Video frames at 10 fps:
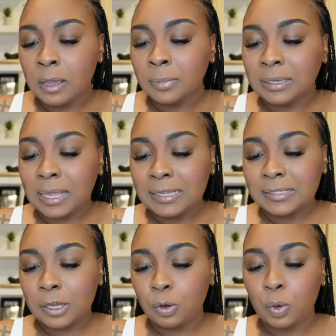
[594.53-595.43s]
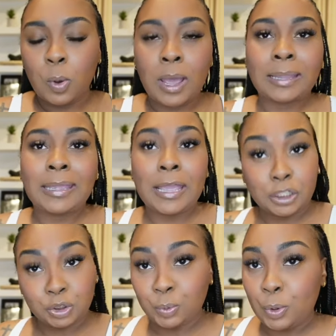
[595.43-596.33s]
palazzo
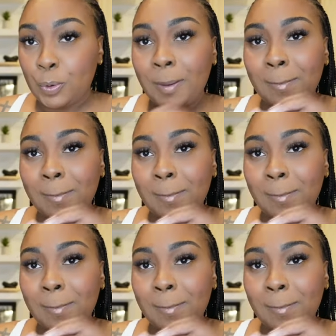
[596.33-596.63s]
casual